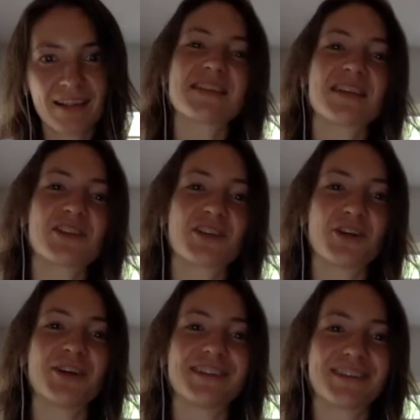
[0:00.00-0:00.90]
such a
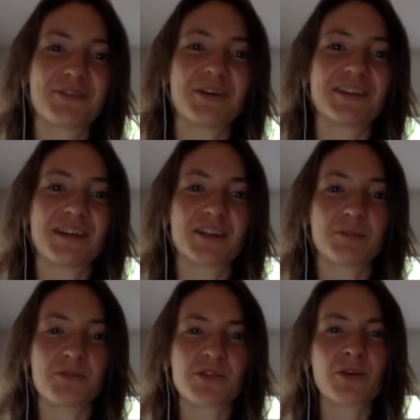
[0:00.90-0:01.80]
good grilled
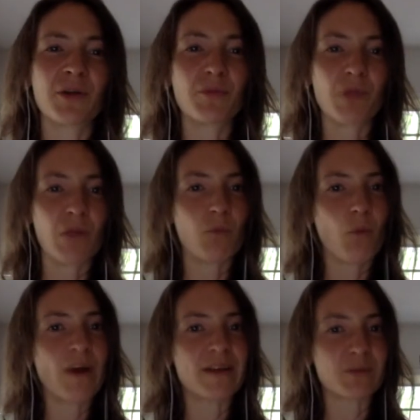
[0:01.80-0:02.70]
octopus. Or it
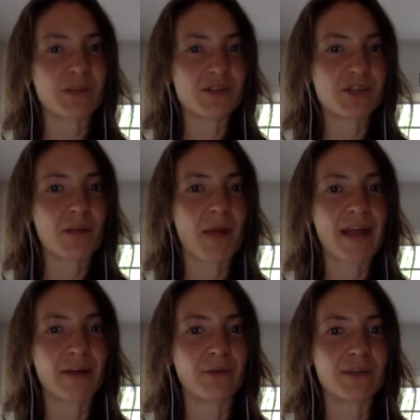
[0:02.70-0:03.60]
was when
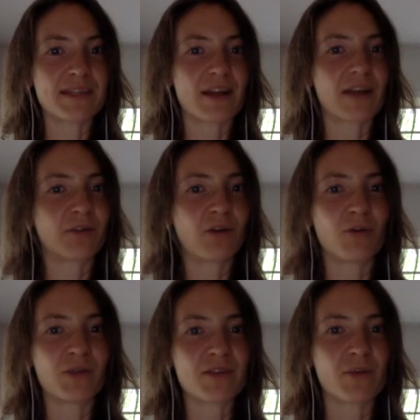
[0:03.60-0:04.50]
Jeremiah was there. I don't know
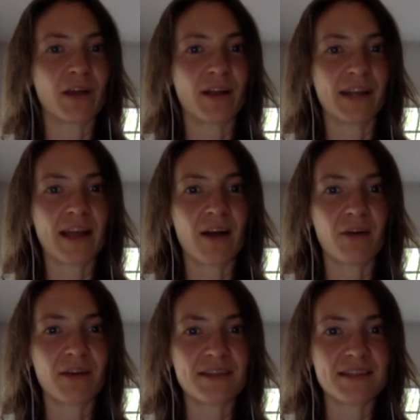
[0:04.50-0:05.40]
what's going on now.
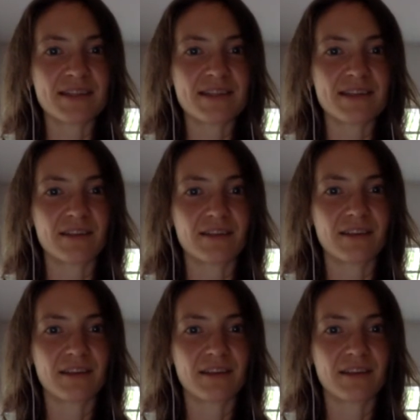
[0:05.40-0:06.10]
Is it still